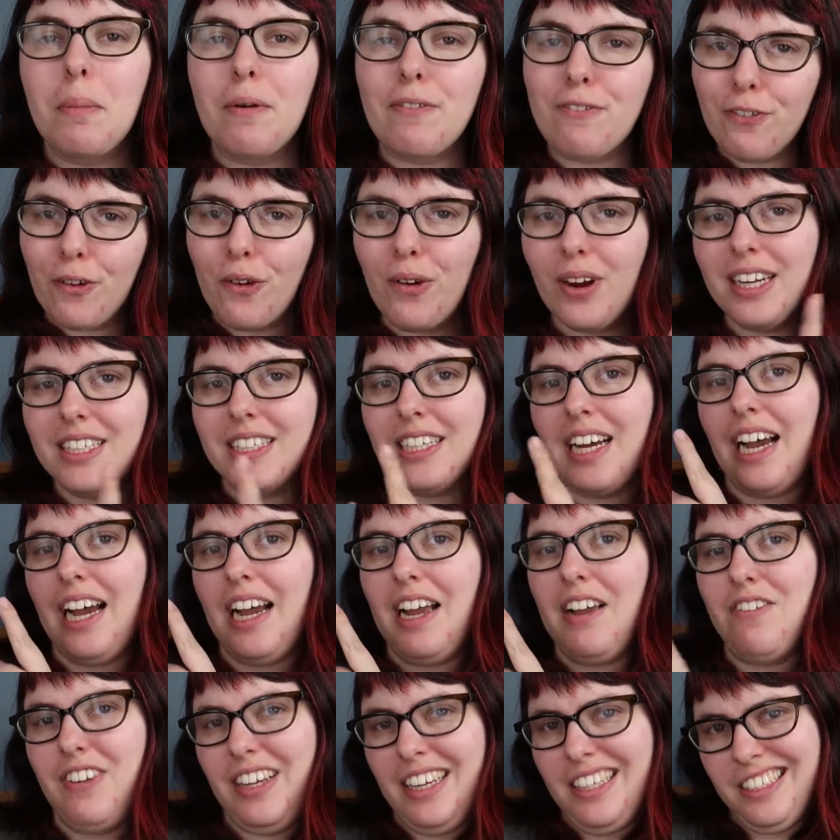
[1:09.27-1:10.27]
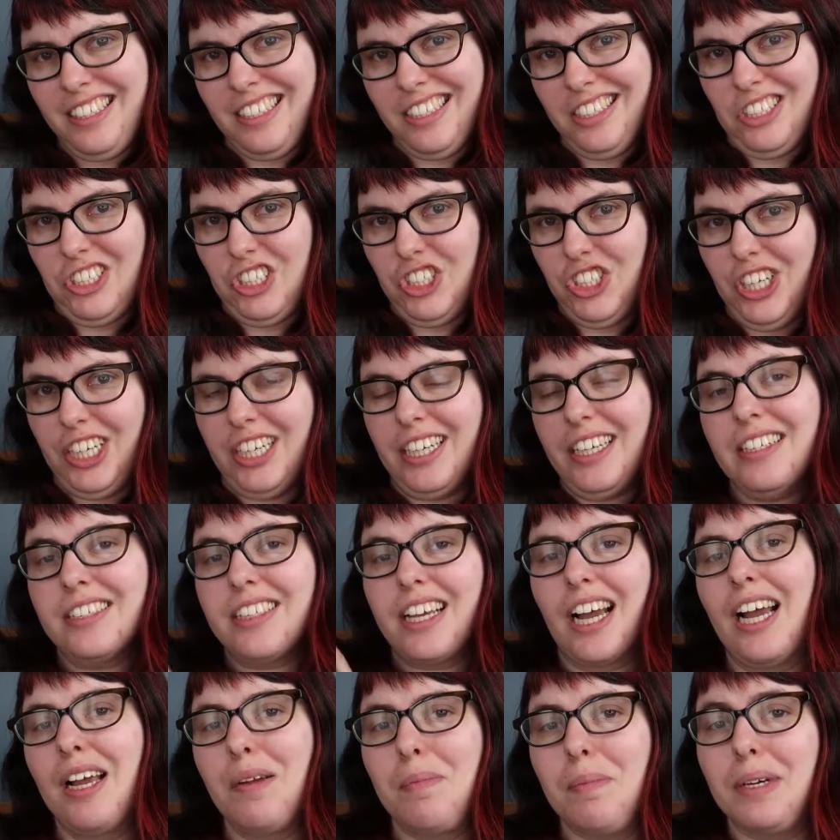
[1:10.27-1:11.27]
Before I dive into the
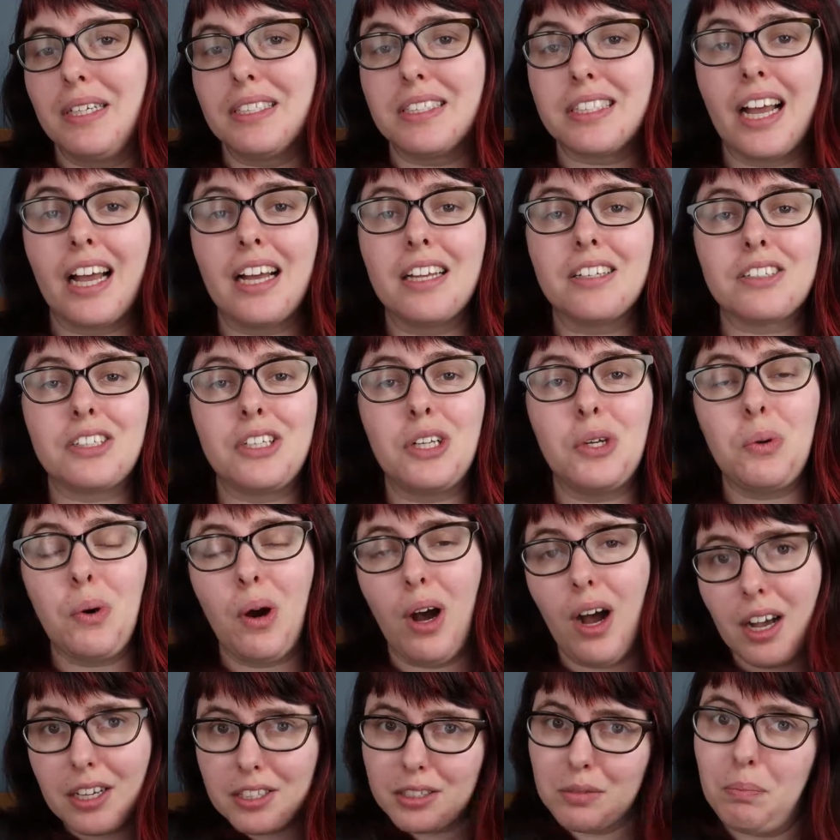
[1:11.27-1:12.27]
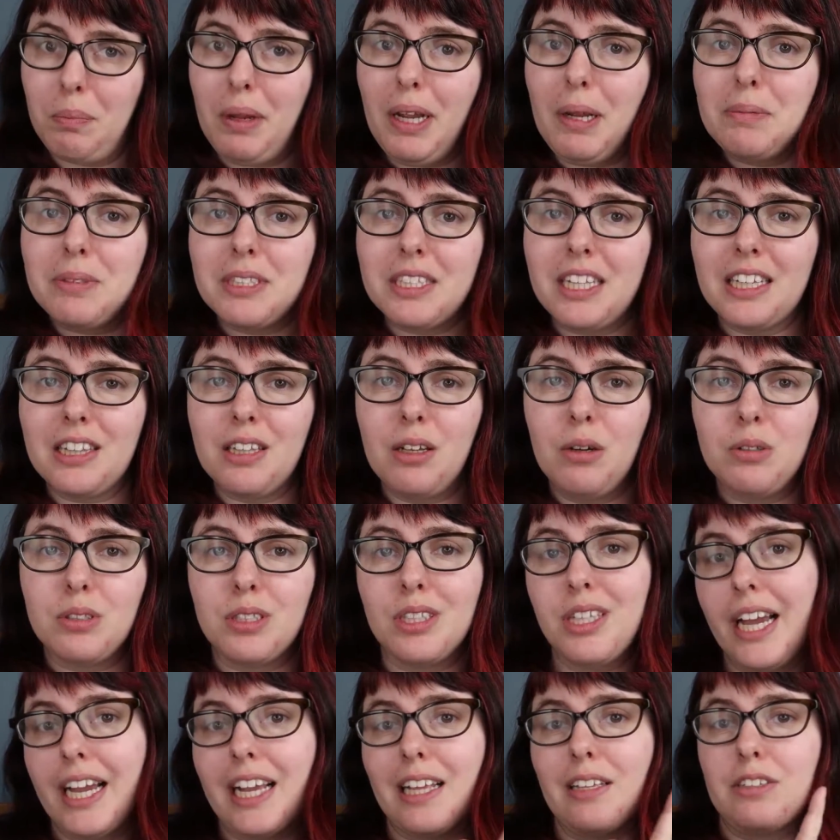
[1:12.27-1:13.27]
cheese, I must ask you awesome peeps, hit
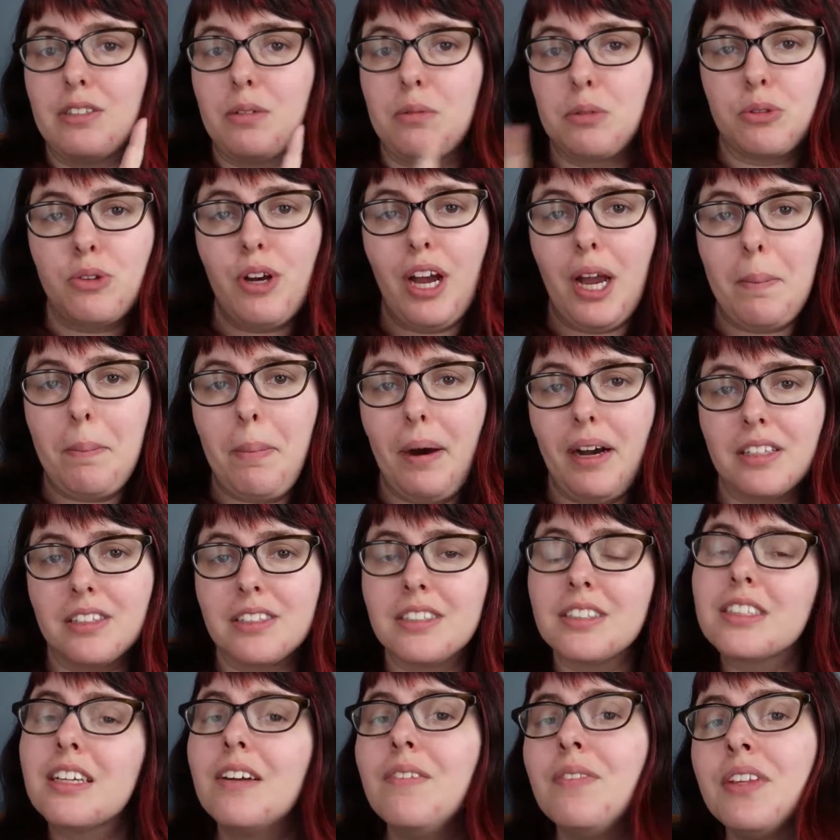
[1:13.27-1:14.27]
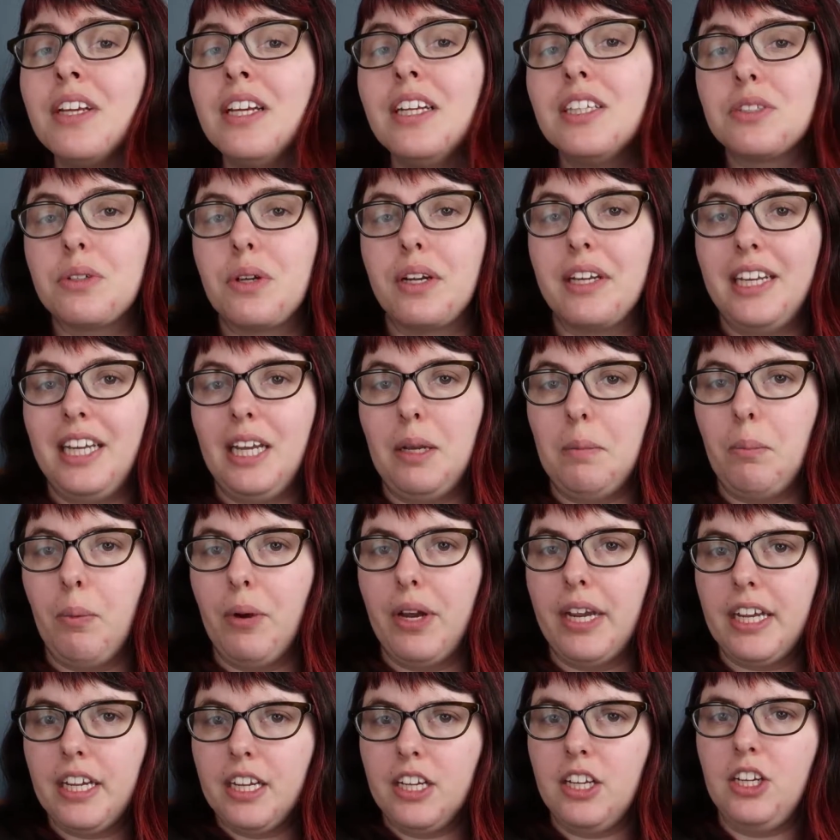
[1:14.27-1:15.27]
those like and subscribe buttons so I can
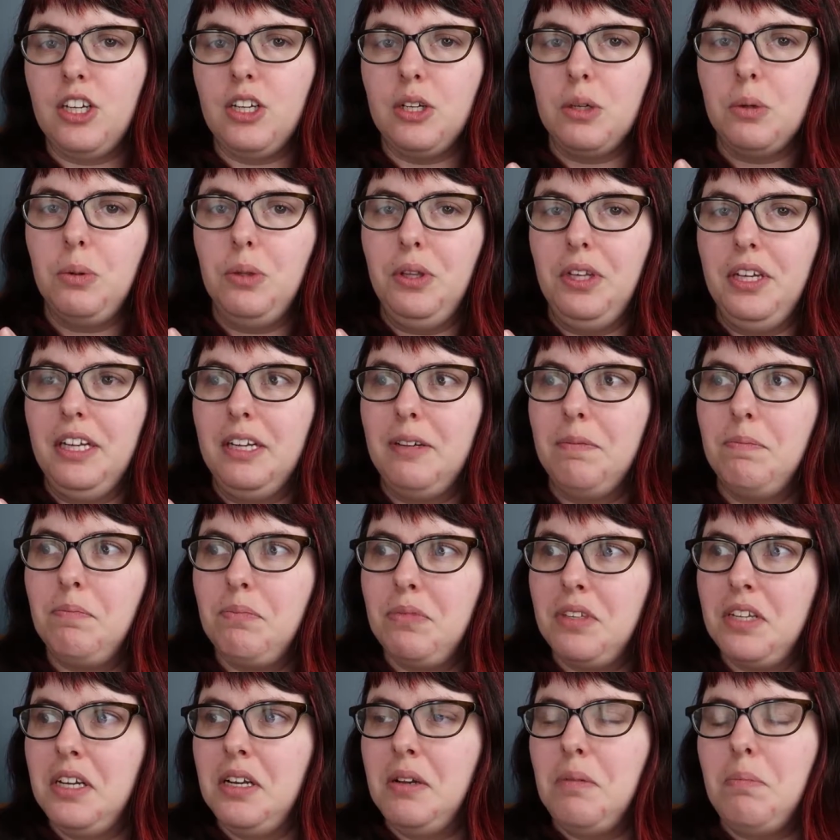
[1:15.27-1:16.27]
keep bringing you the